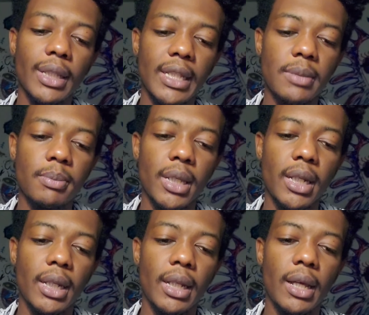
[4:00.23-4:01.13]
that's
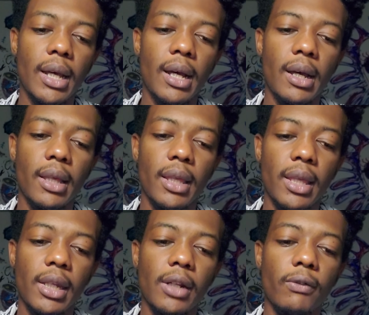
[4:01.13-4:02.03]
been
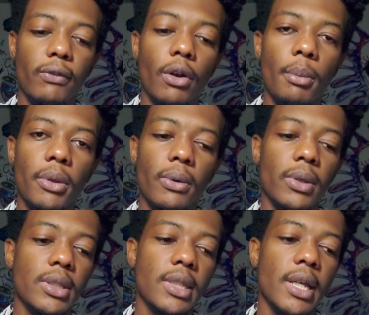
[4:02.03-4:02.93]
hidden from you
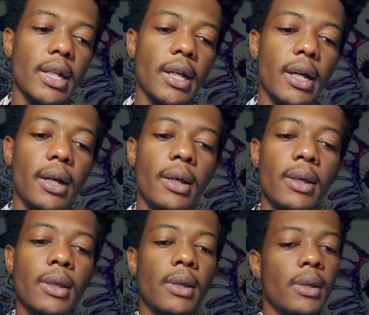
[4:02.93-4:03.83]
is that
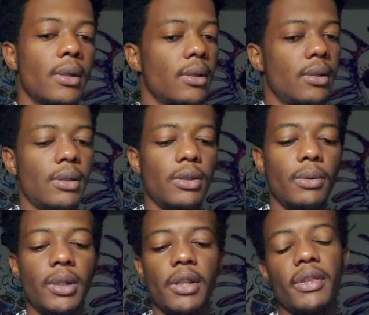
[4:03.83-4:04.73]
you're
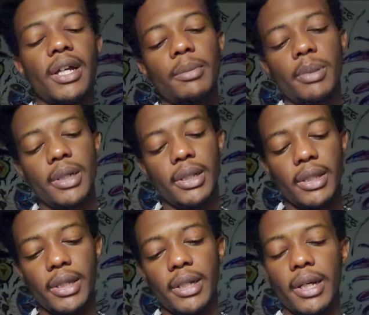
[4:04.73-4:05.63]
in a third party,
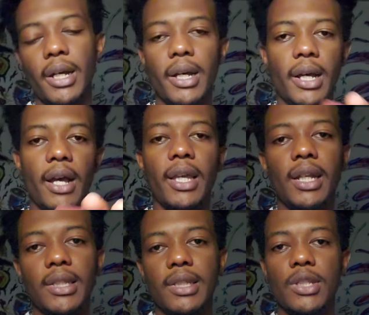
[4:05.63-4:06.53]
then I get
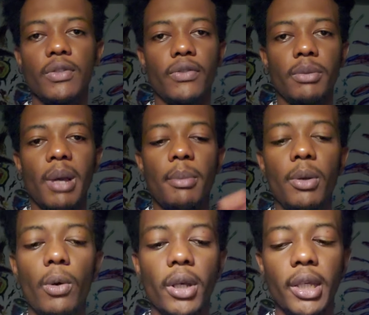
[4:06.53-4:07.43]
a sense of you might be
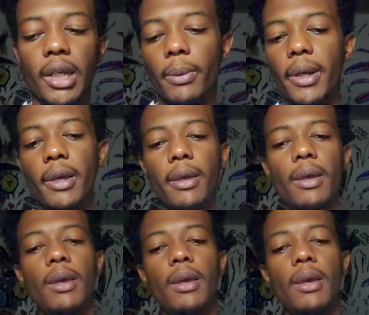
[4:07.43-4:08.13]
walking away.